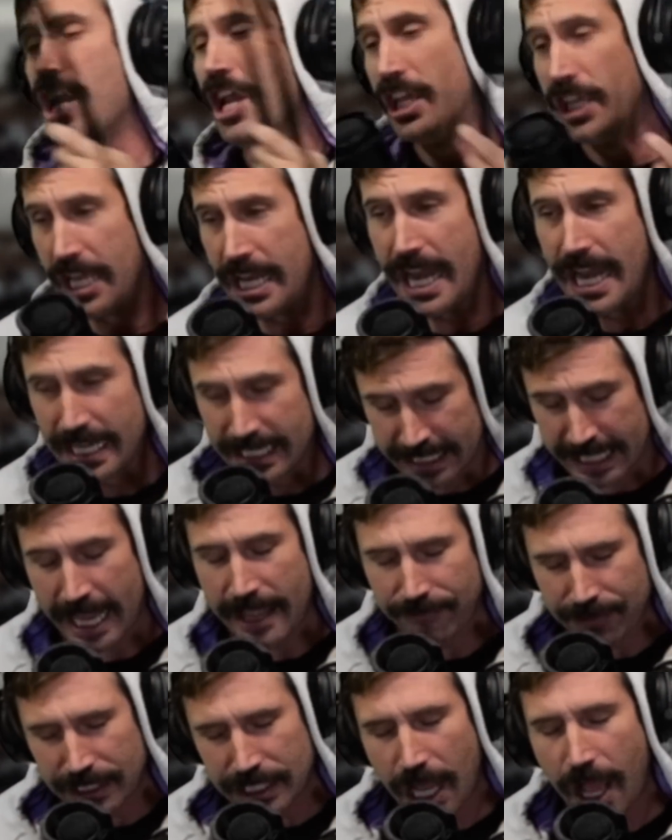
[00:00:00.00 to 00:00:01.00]
you didn't
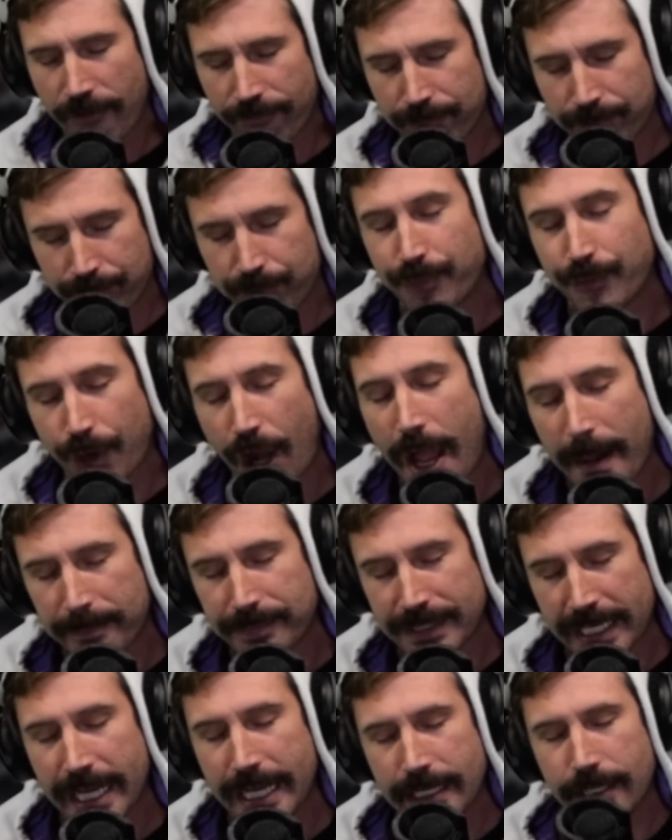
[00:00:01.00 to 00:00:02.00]
give enough
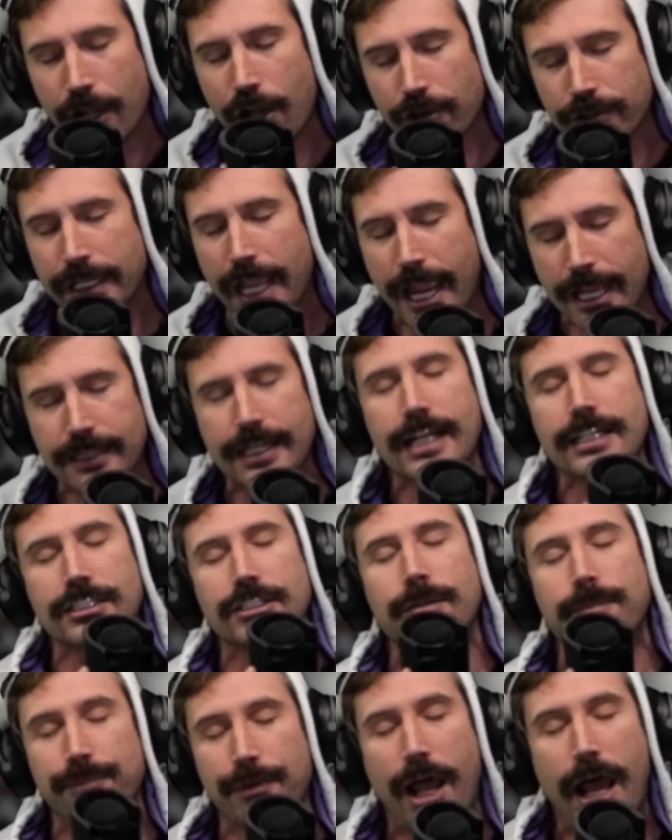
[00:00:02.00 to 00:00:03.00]
prompting. Okay,
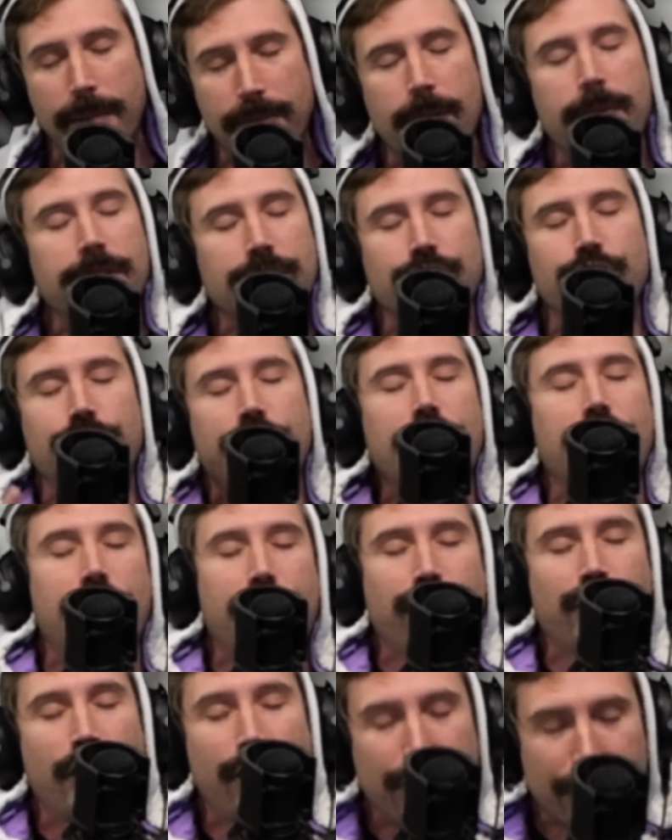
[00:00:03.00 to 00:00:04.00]
that's the problem is you didn't
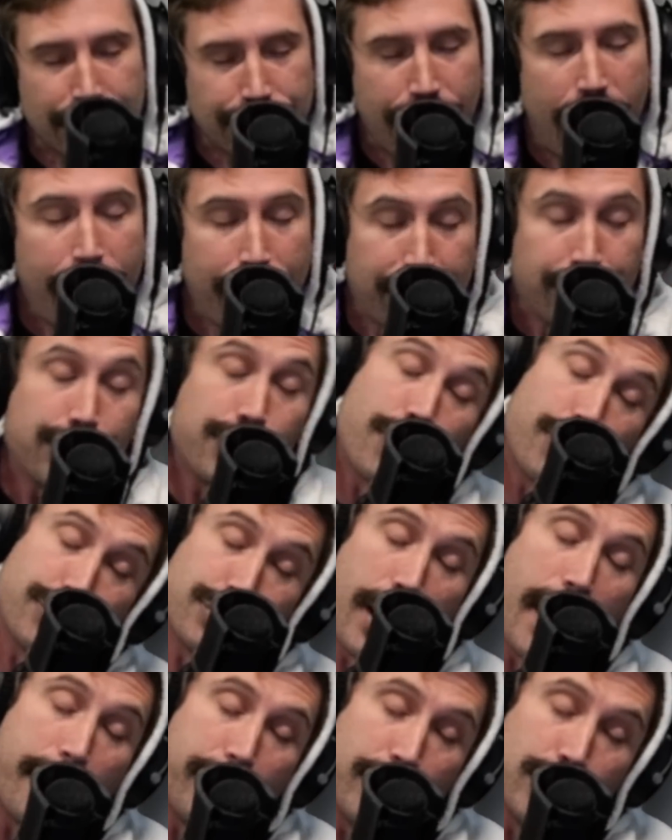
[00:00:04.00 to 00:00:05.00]
give enough examples. Your
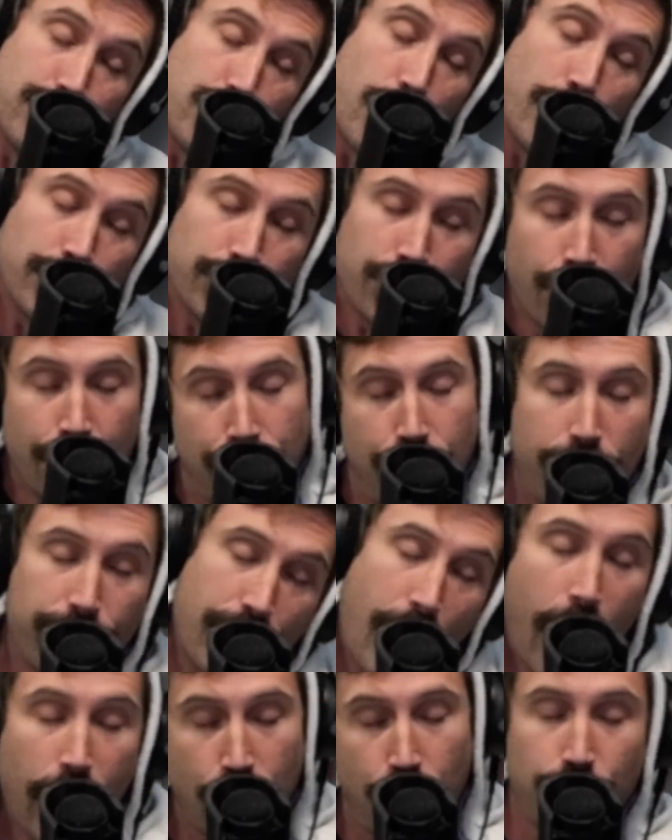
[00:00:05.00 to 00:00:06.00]
examples weren't good enough.
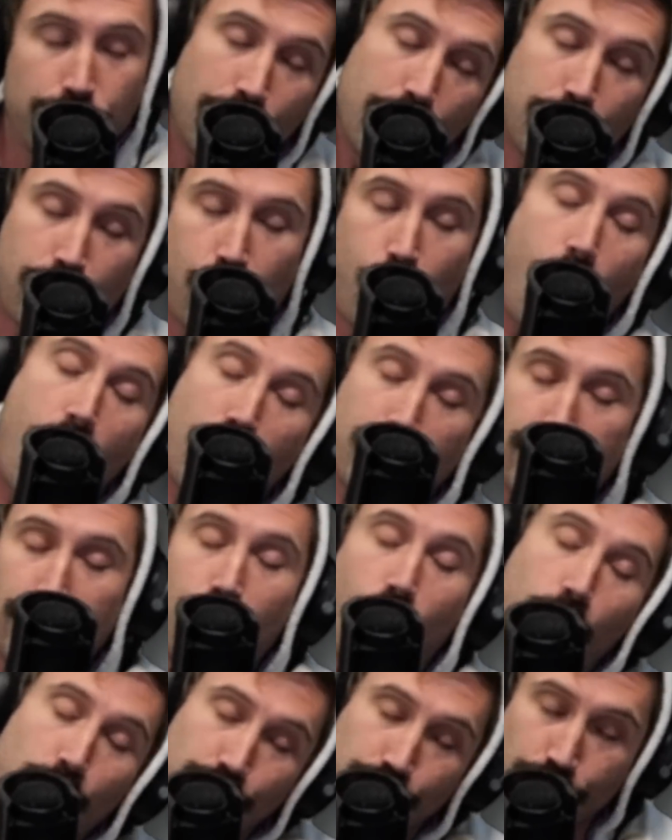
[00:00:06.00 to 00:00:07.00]
I don't think you actually
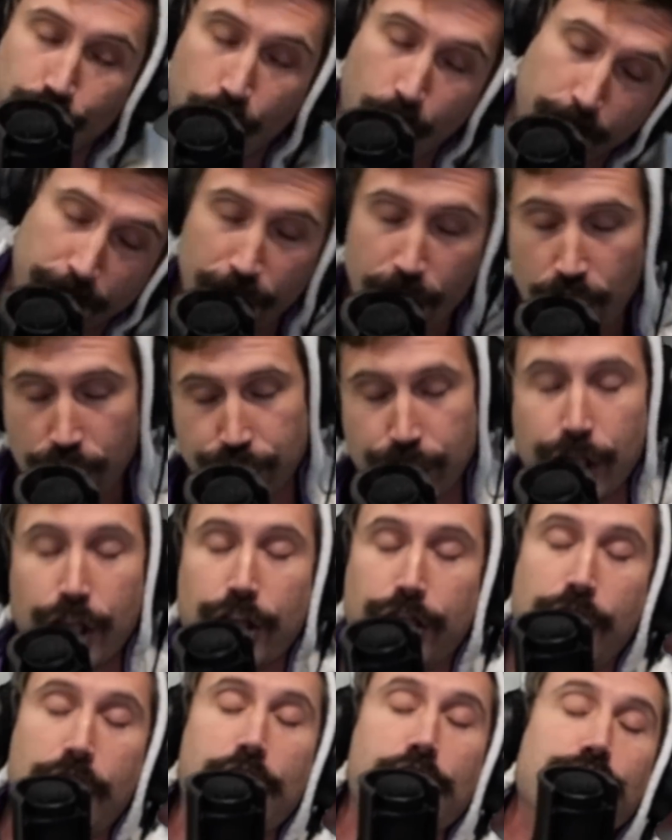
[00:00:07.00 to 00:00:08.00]
know what you're doing. See,
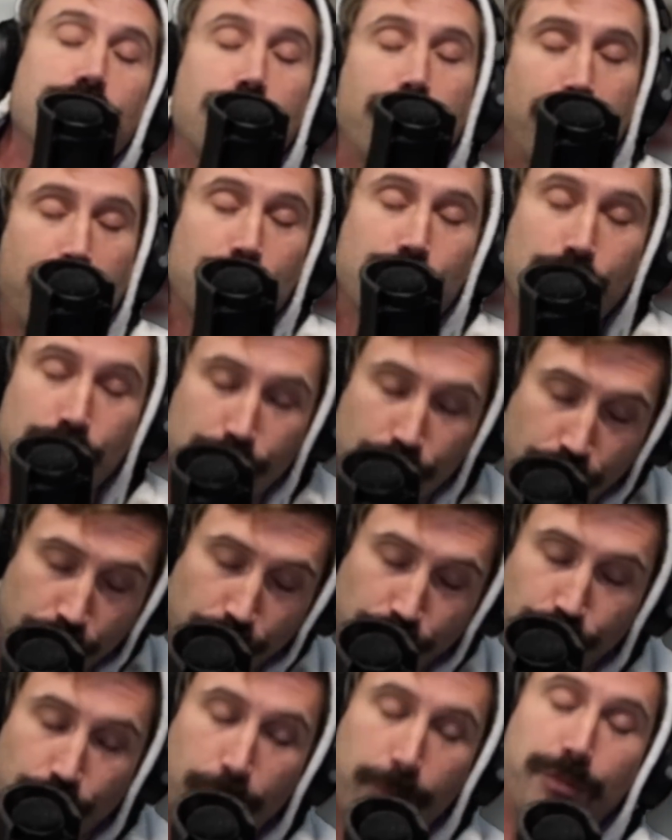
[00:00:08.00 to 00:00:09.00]
the thing is, if you just
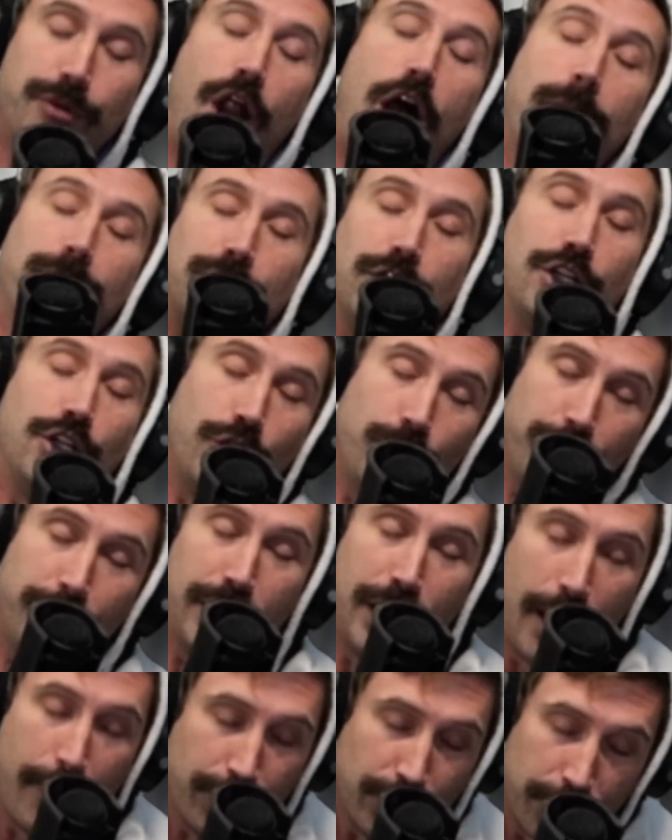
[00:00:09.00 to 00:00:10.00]
understood prompting, you'd
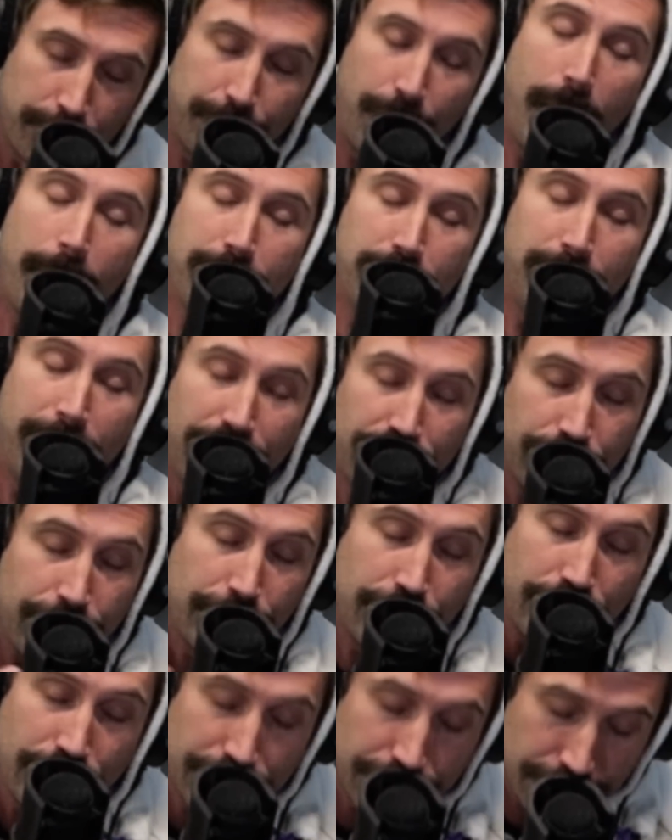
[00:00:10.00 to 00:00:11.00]
be able to prompt better,
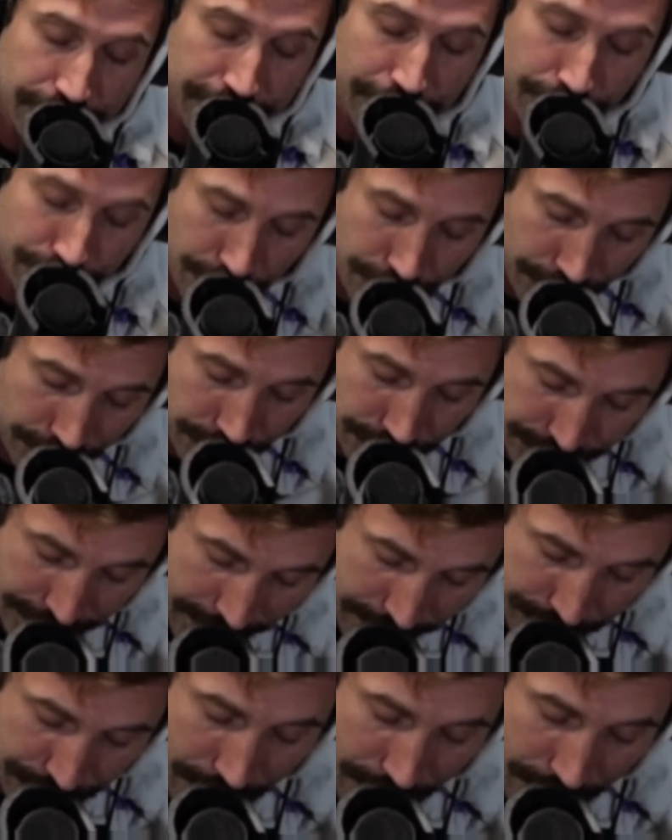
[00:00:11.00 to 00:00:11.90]
and clearly you don't understand